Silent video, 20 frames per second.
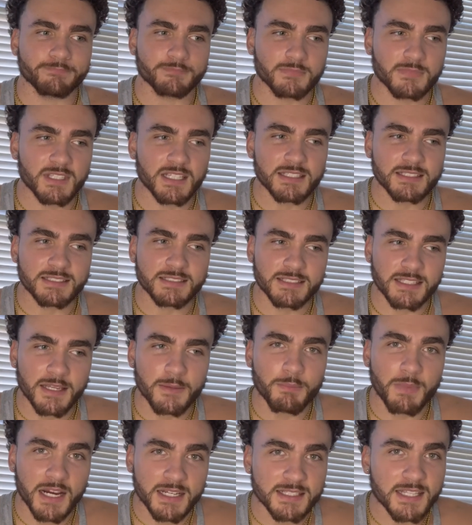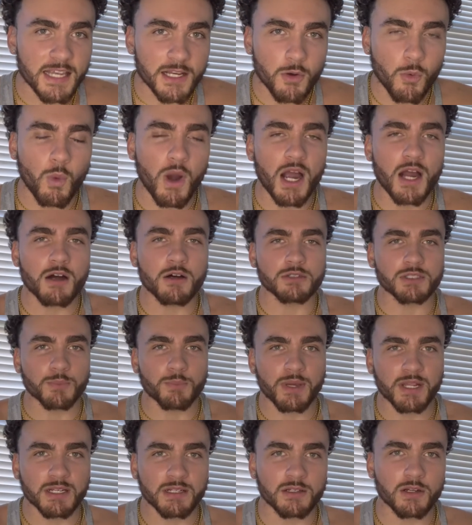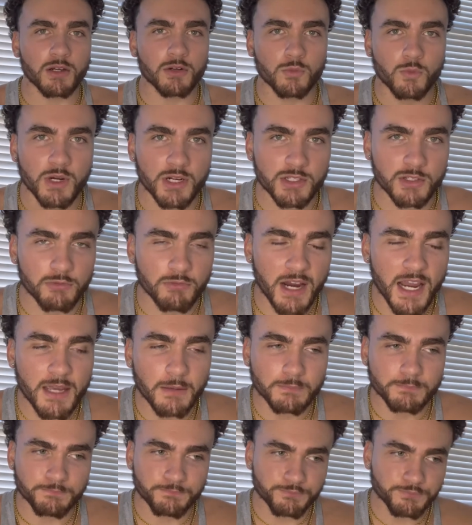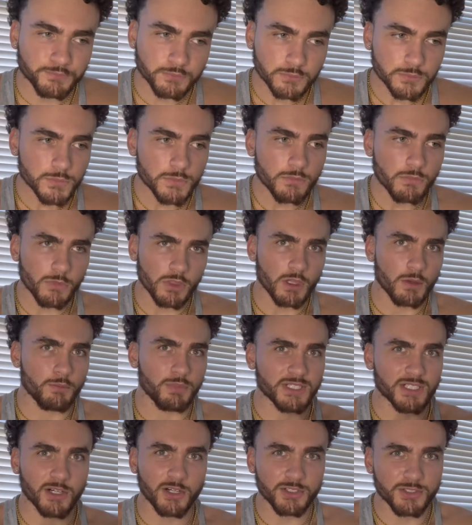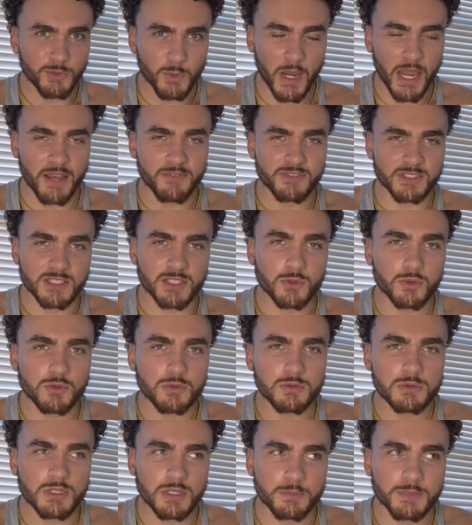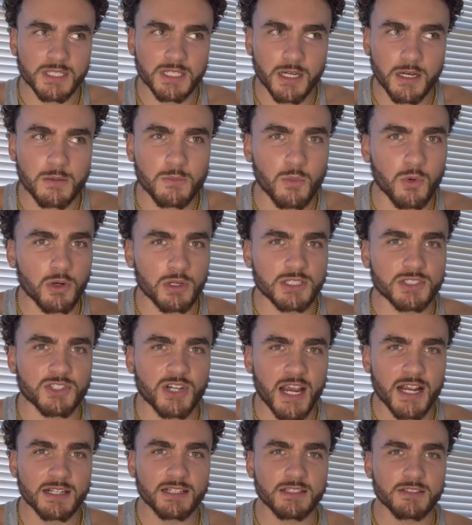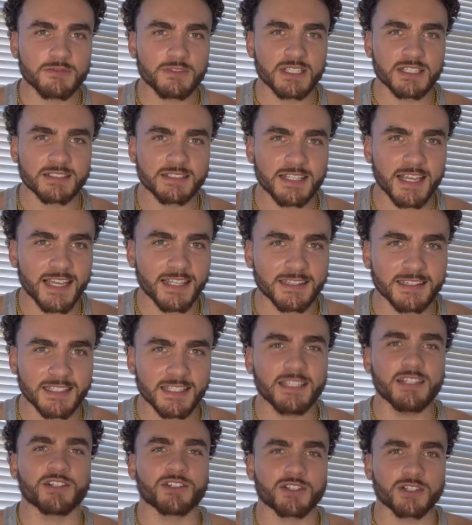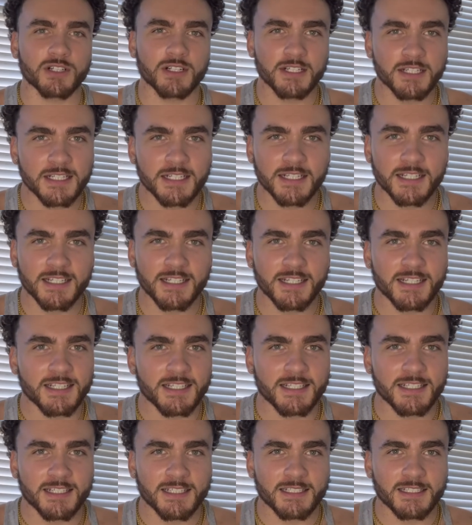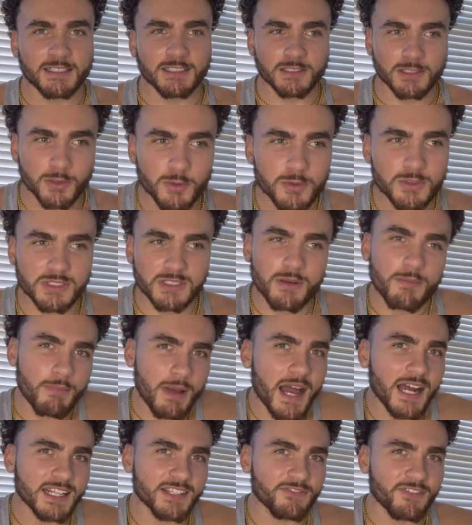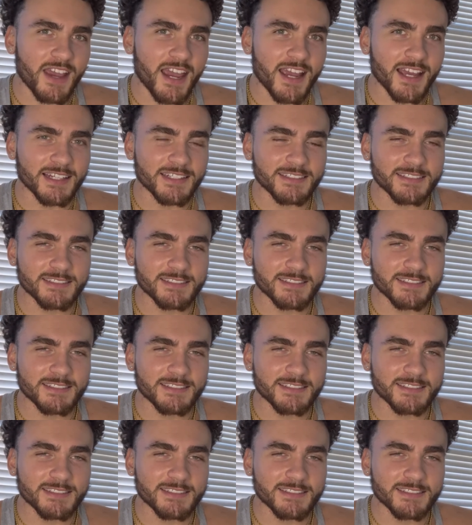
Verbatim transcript: it's, it might take a while depending on where you're at but all you have to do to become more attractive is get leaner, lose some body fat.